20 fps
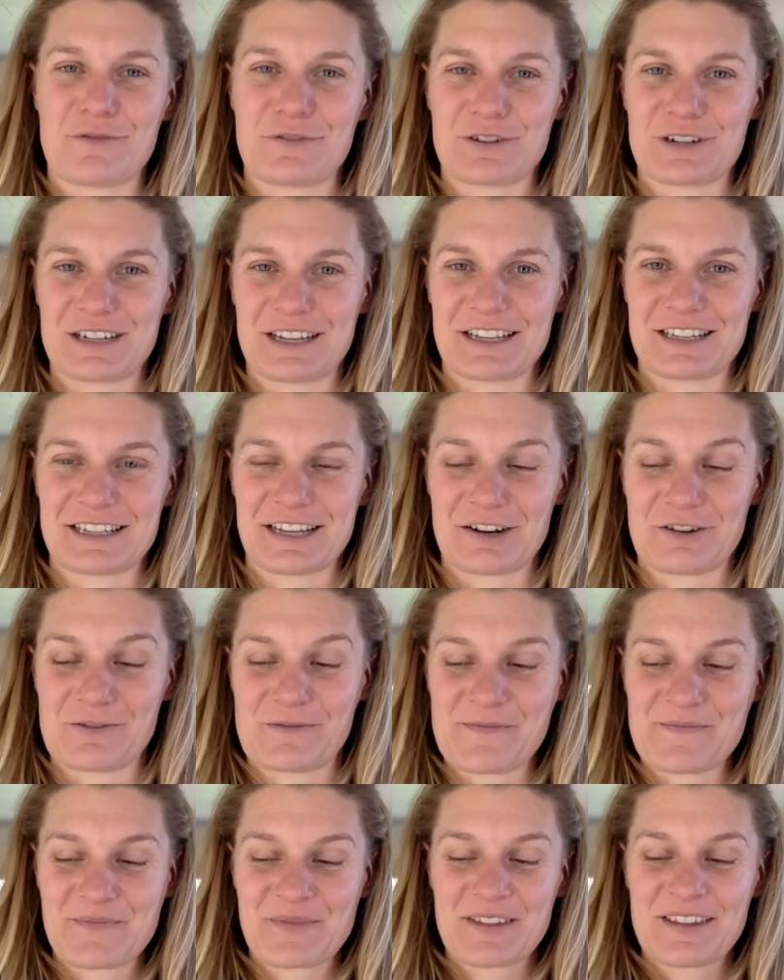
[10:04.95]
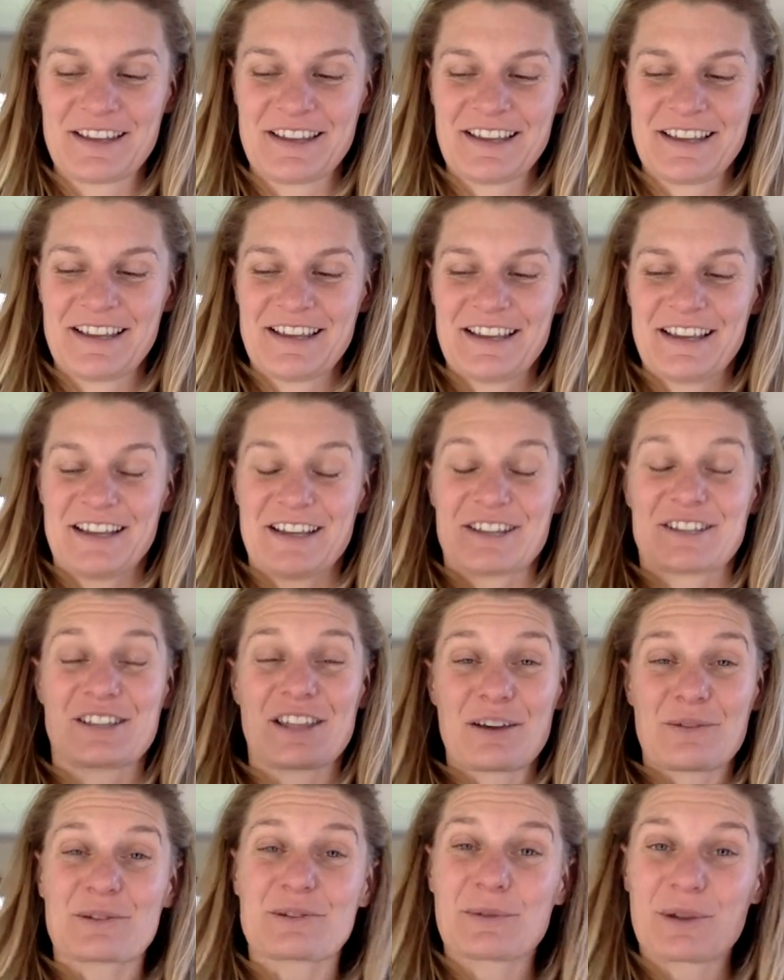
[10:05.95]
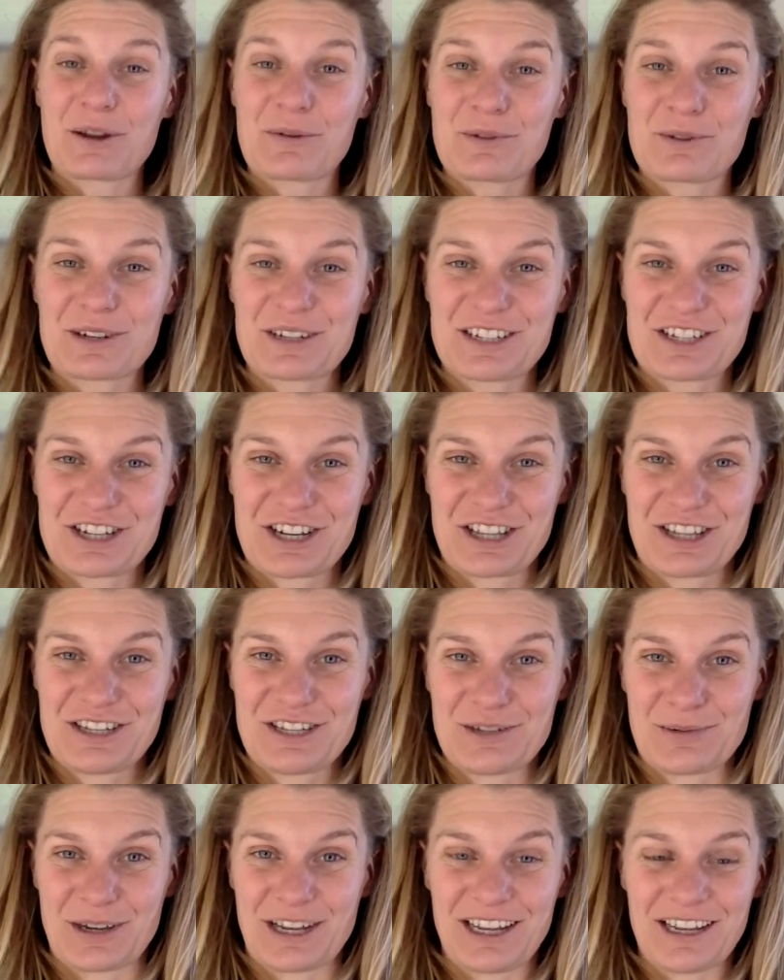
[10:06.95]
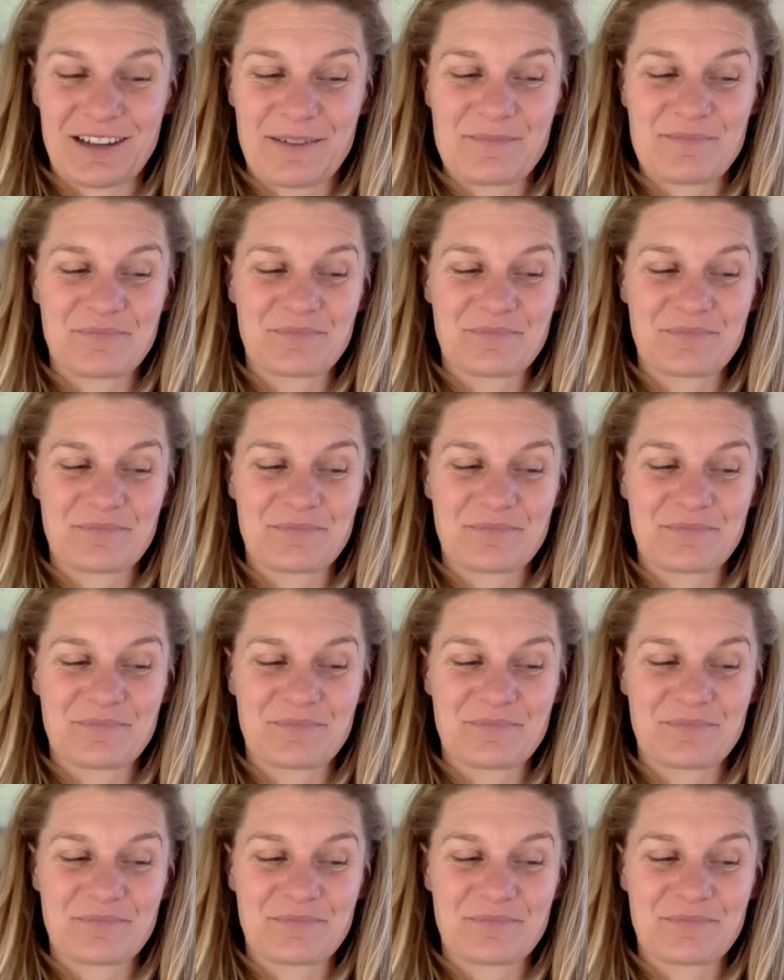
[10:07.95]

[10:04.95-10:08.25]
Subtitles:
for it to settle. So that was what I wanted to share this week.